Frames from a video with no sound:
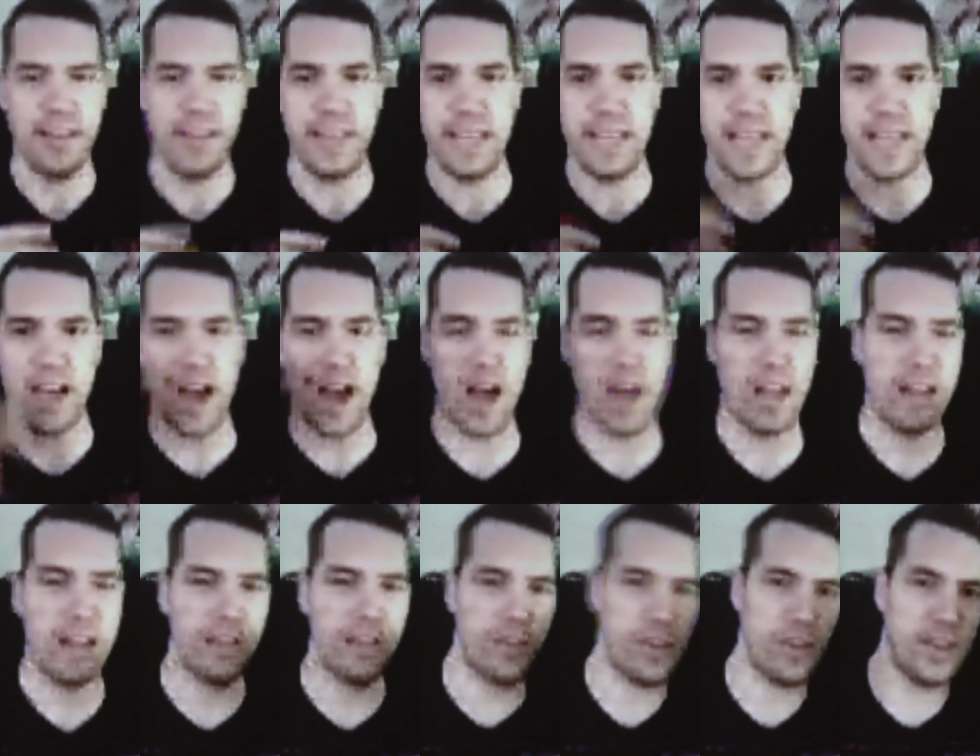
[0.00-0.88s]

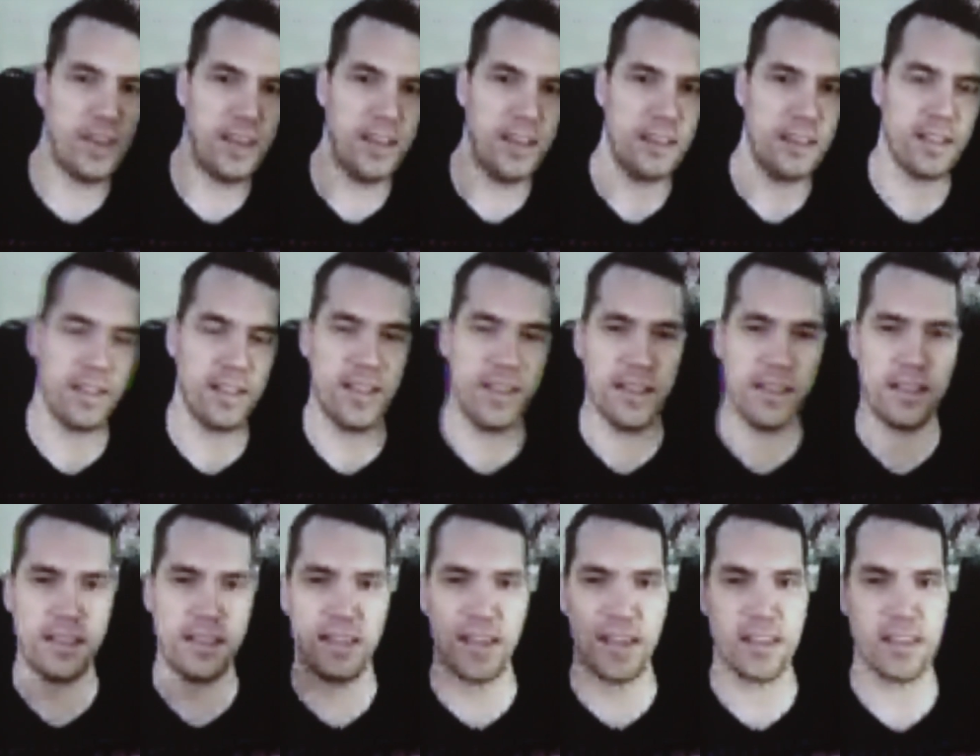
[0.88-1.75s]
ecologies and
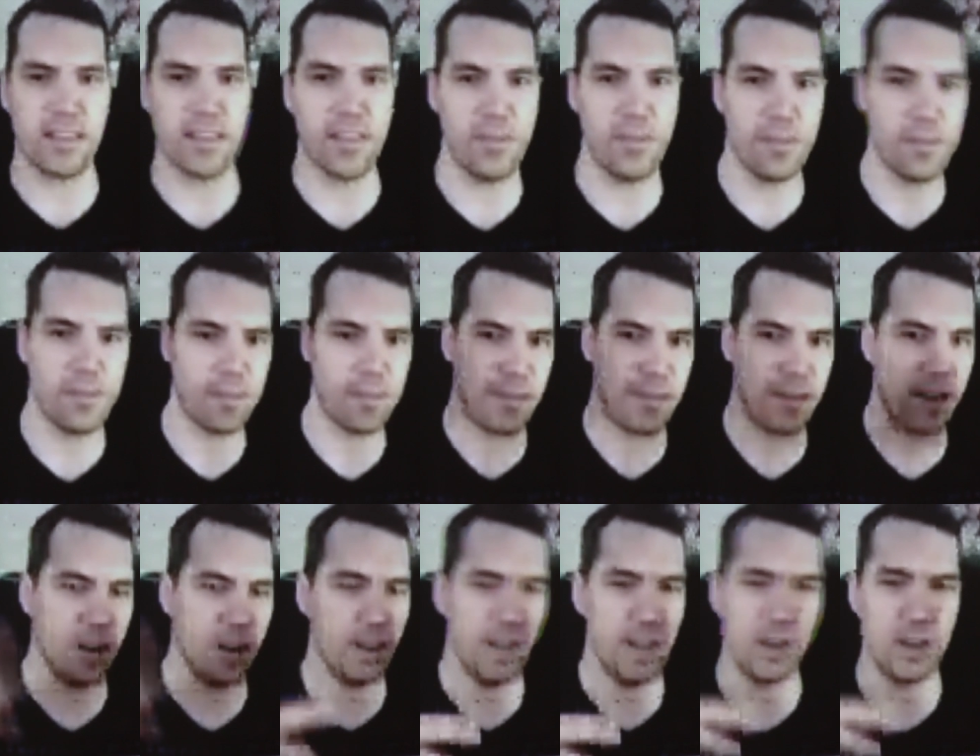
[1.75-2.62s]
these systems
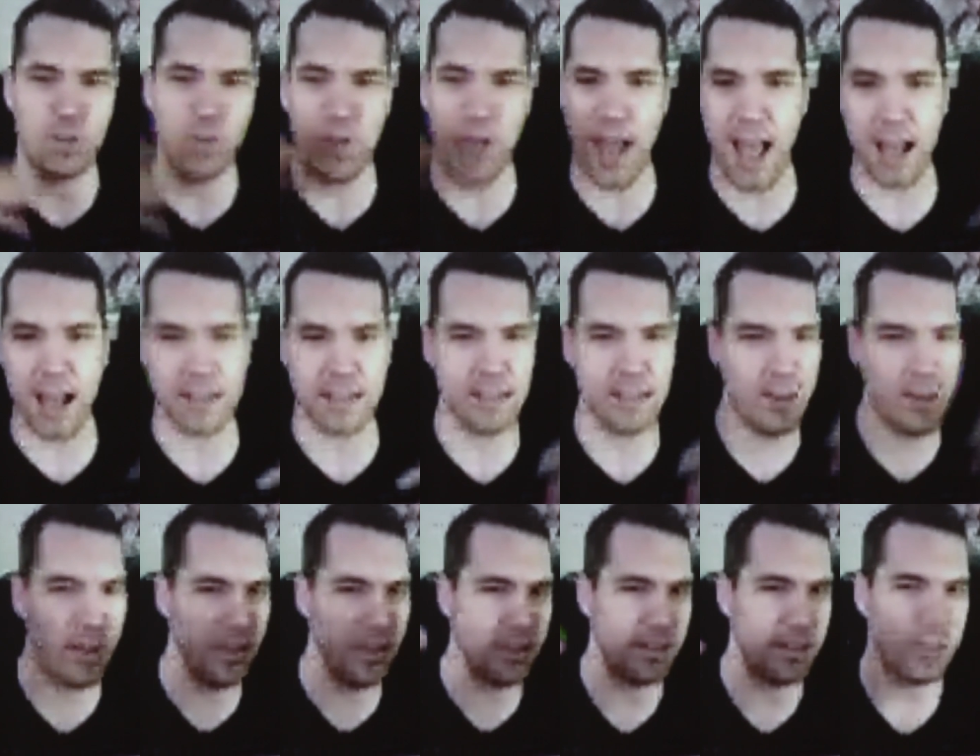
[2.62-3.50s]
that'll interact in
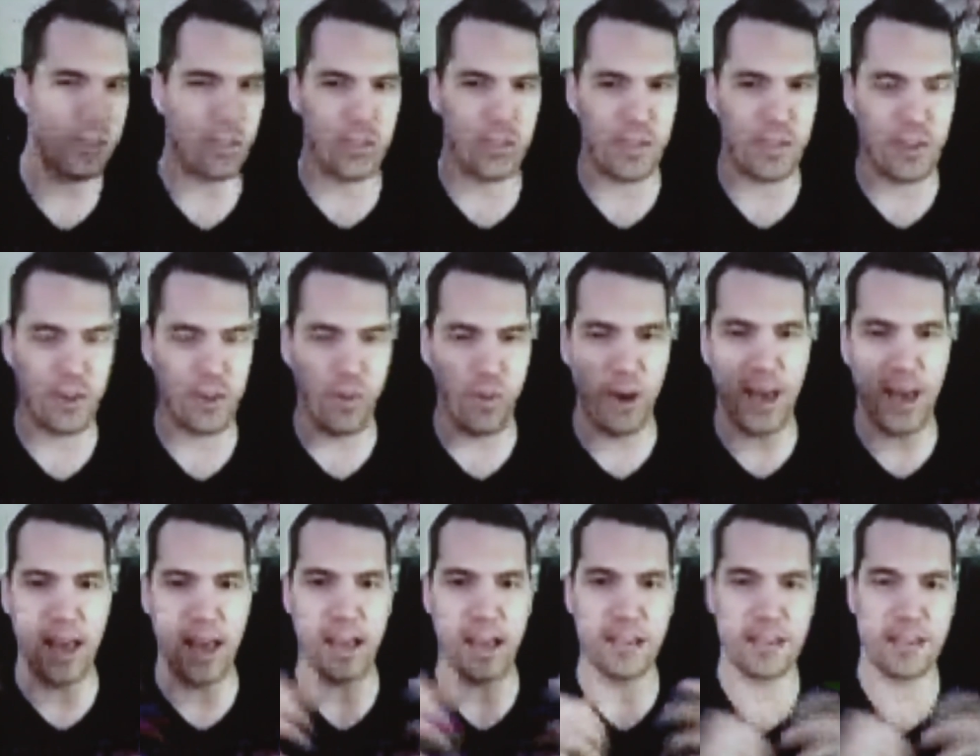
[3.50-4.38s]
all these interesting
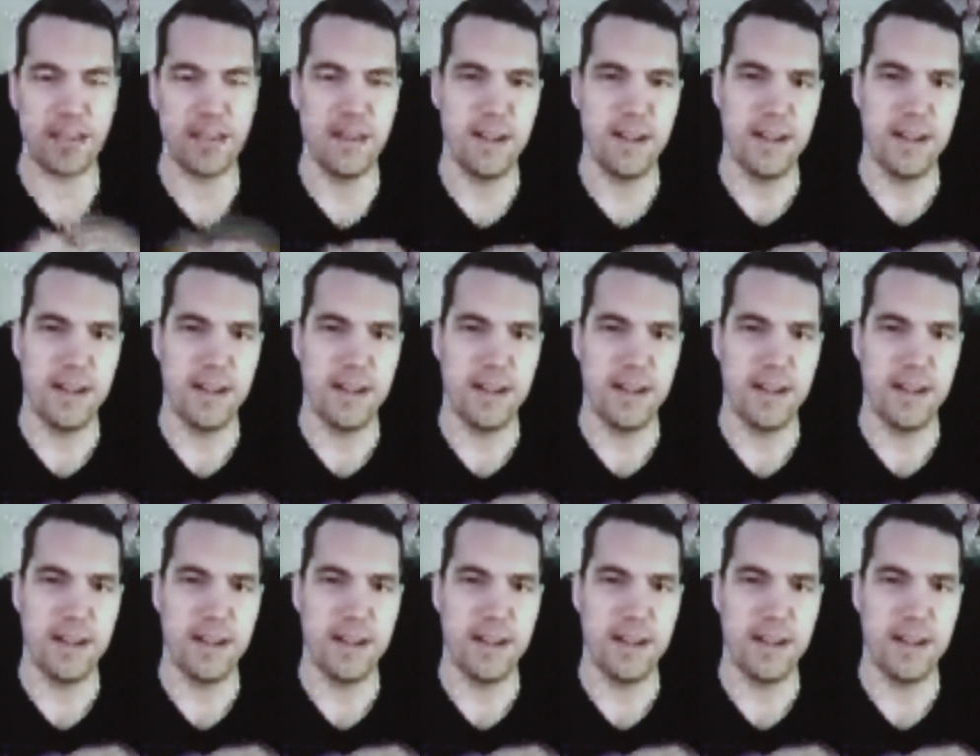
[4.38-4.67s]
ways.